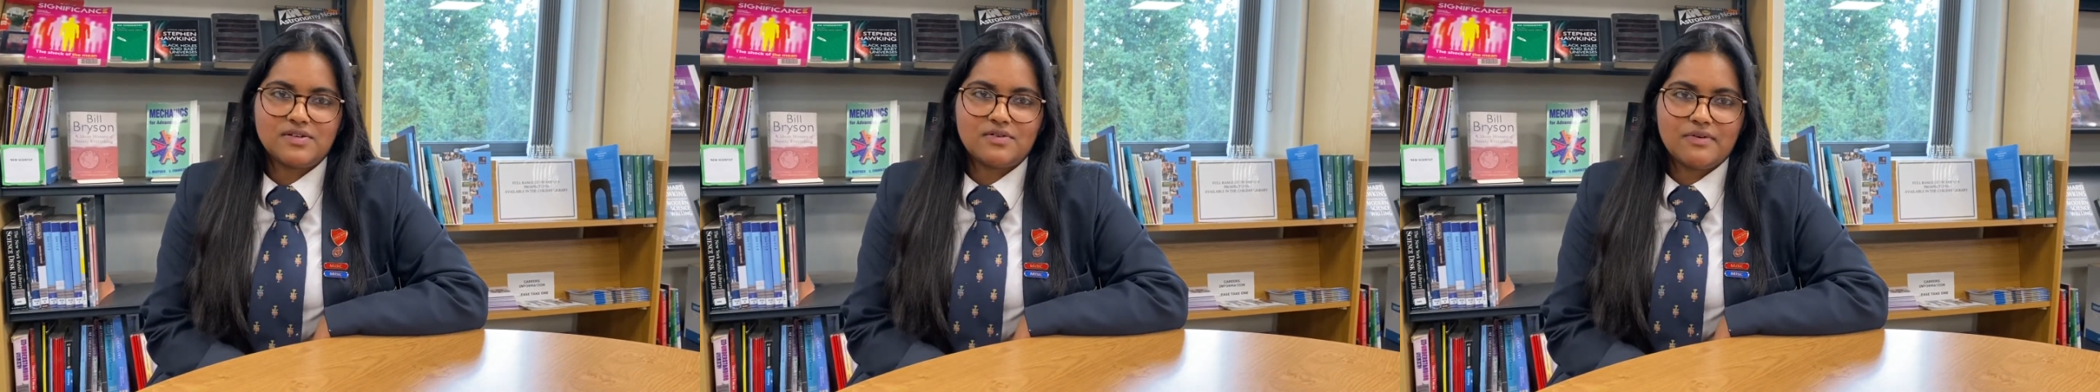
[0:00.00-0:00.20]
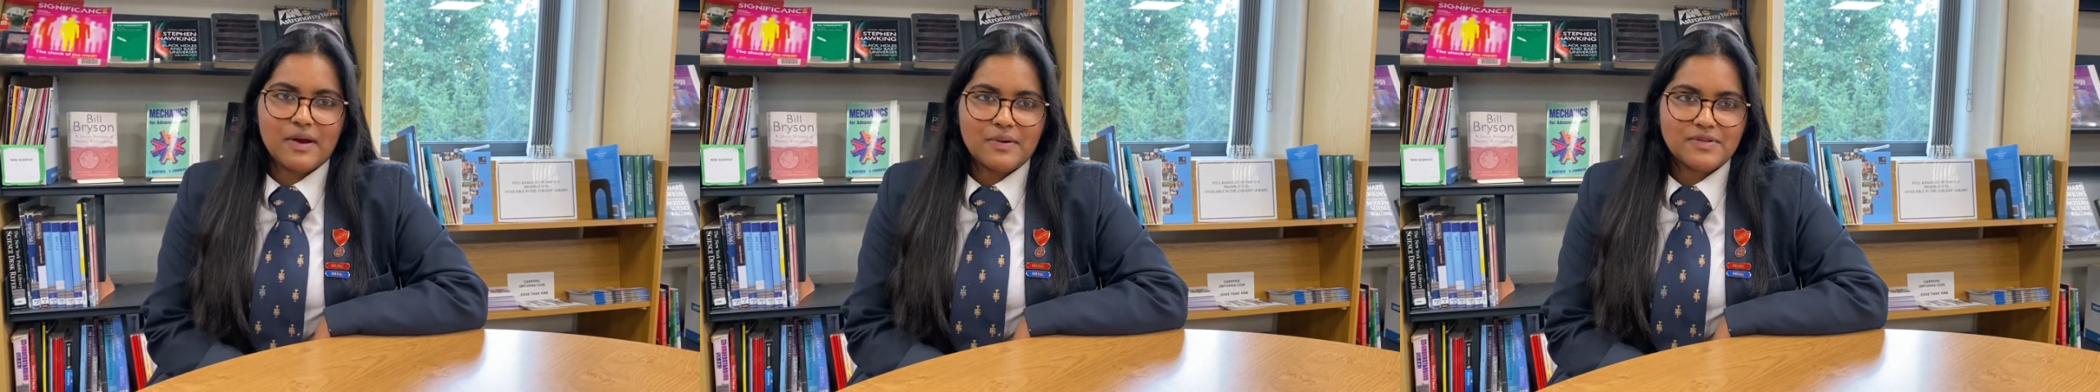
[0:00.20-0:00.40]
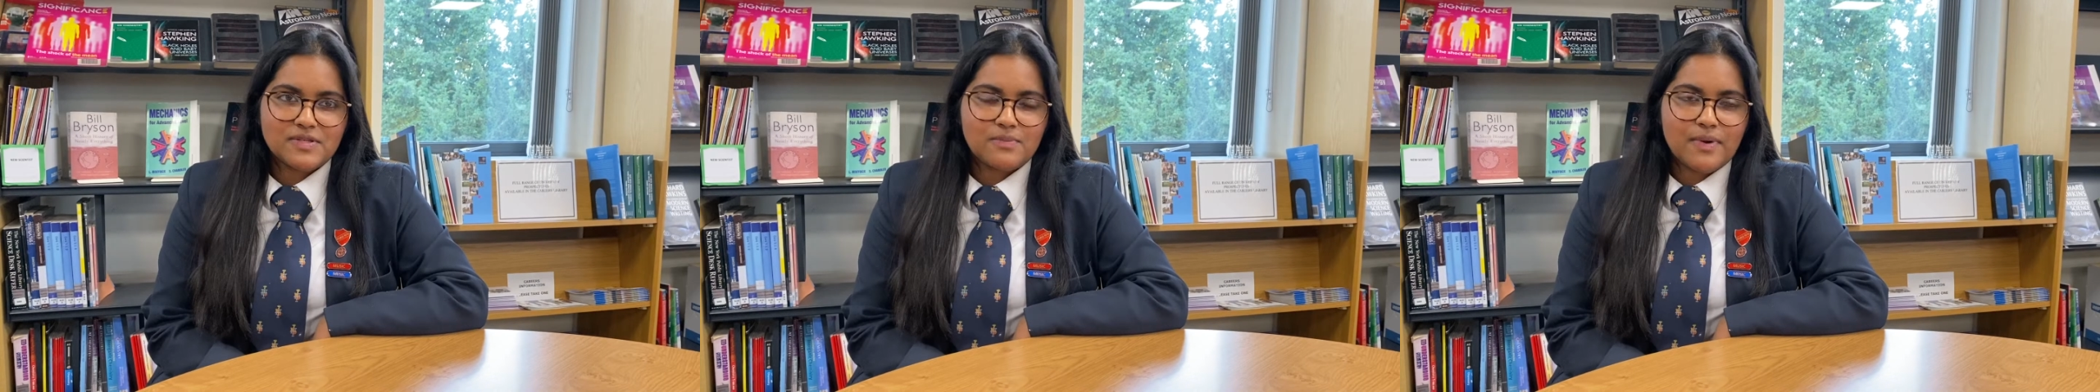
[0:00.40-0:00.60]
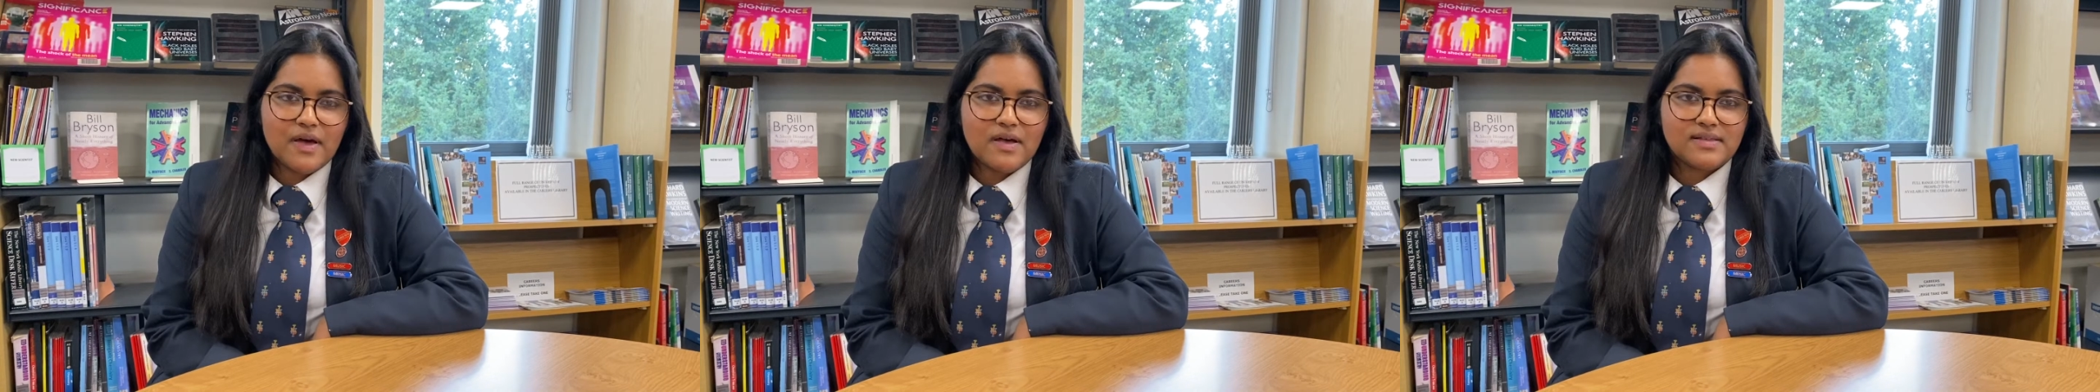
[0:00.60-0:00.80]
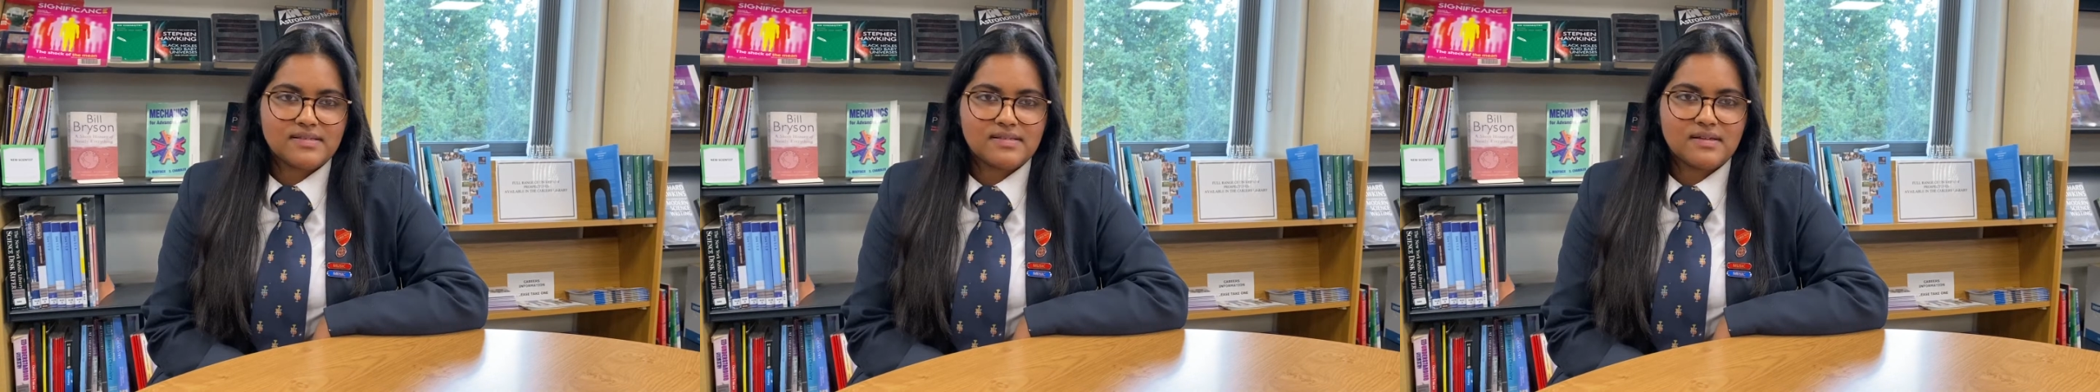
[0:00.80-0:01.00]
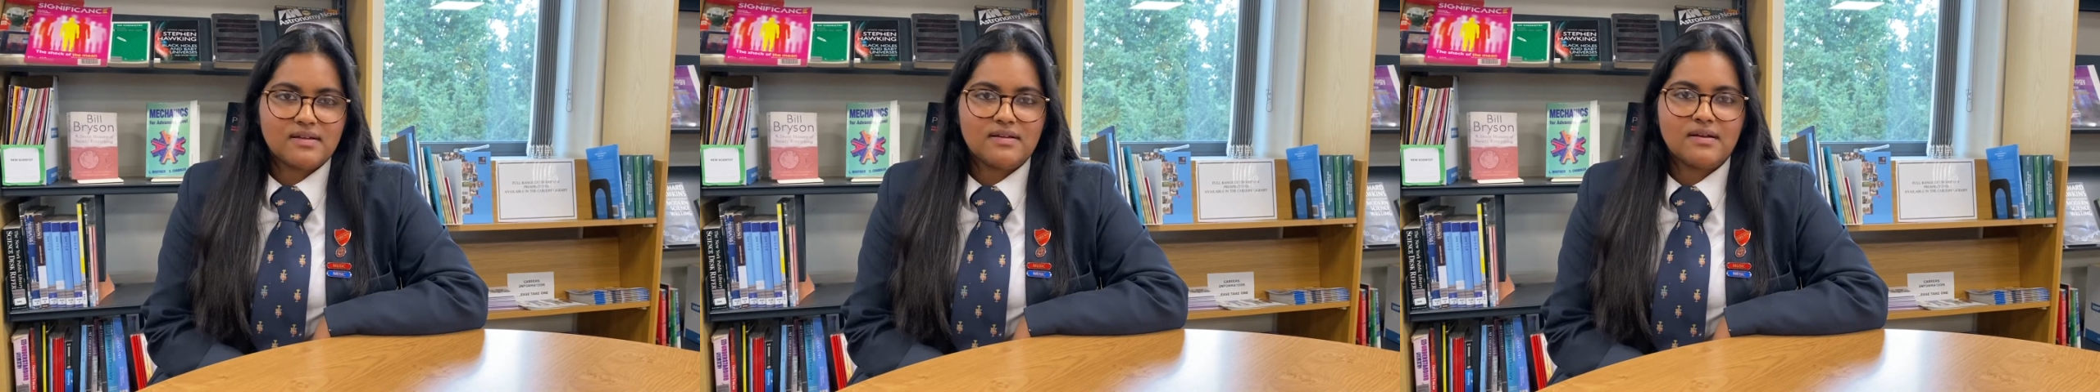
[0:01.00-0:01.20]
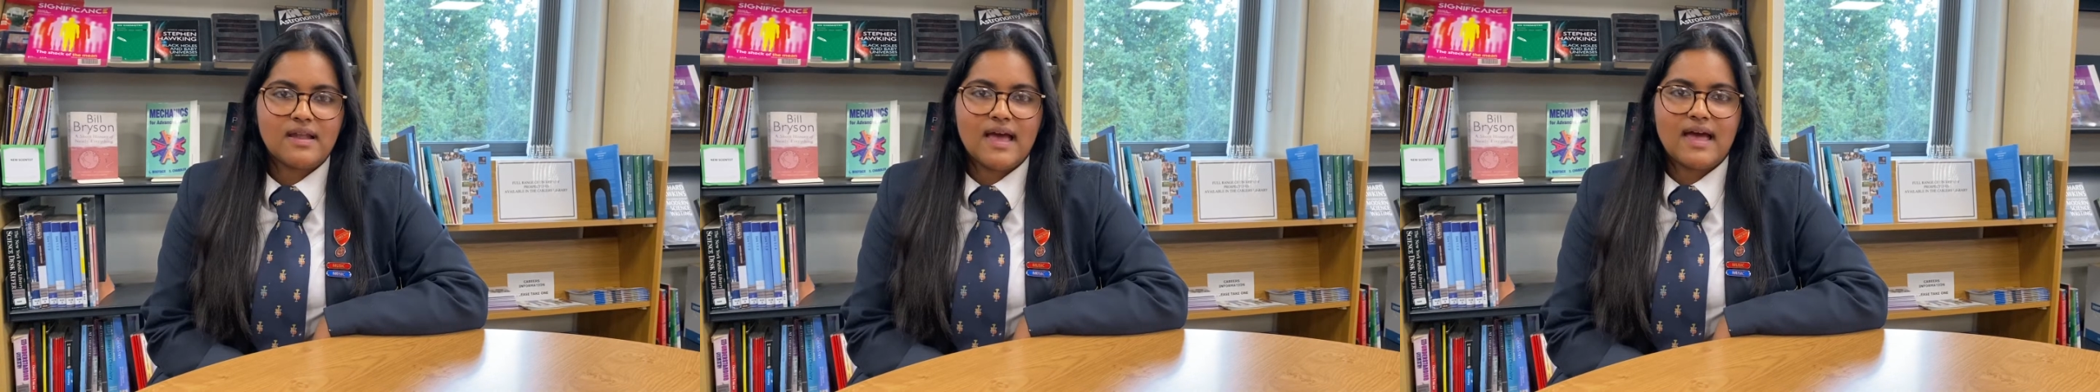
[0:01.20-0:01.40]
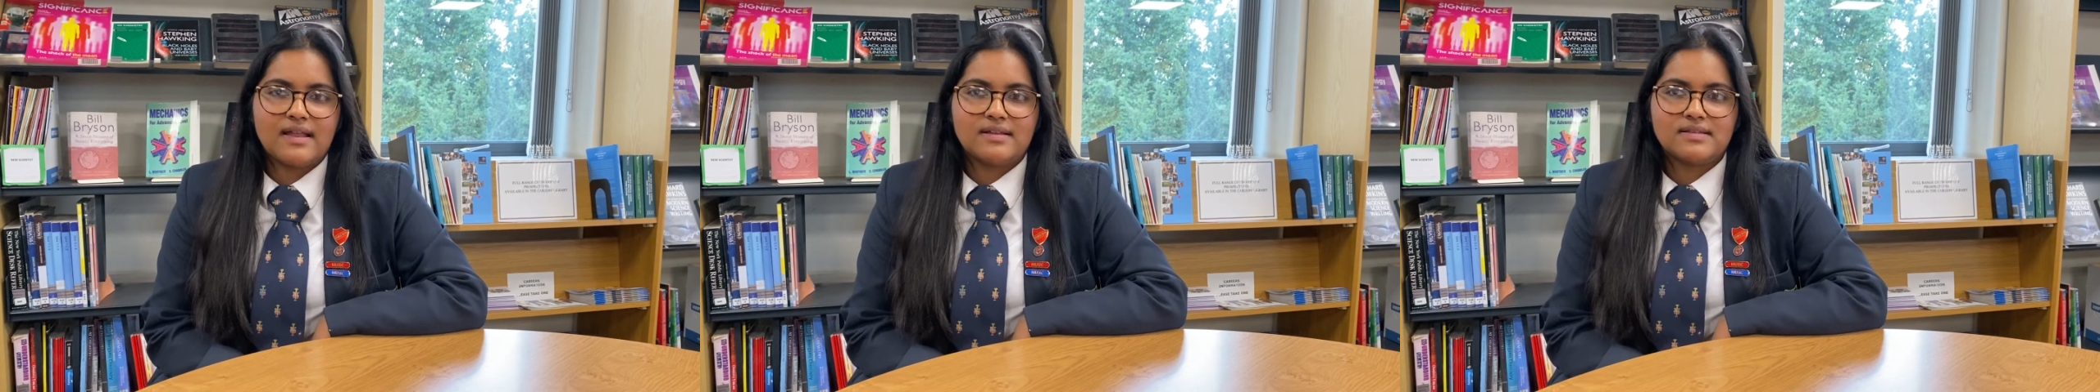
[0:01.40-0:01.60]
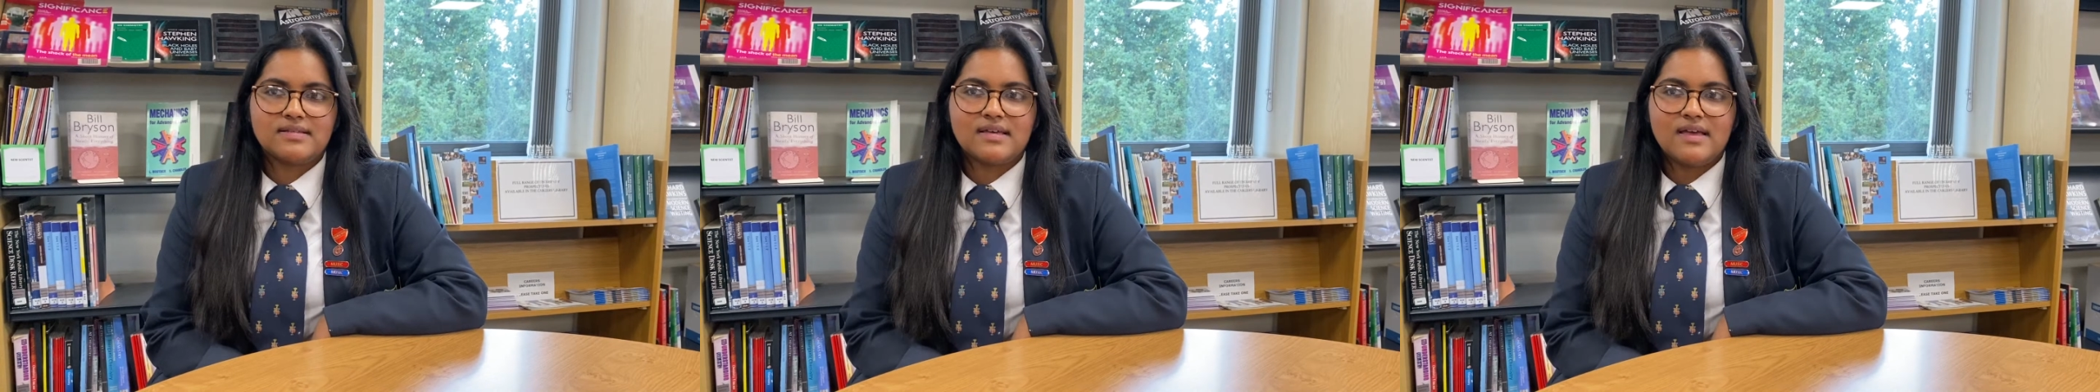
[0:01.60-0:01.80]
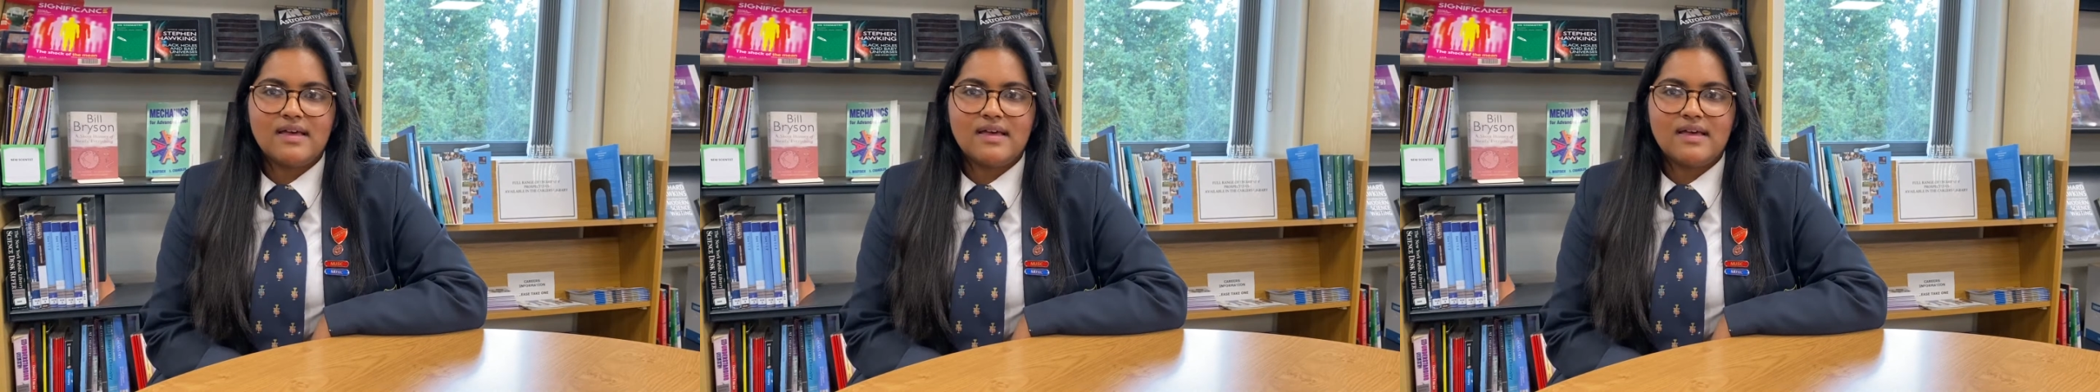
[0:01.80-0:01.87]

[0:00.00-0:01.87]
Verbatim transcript: grow as a person and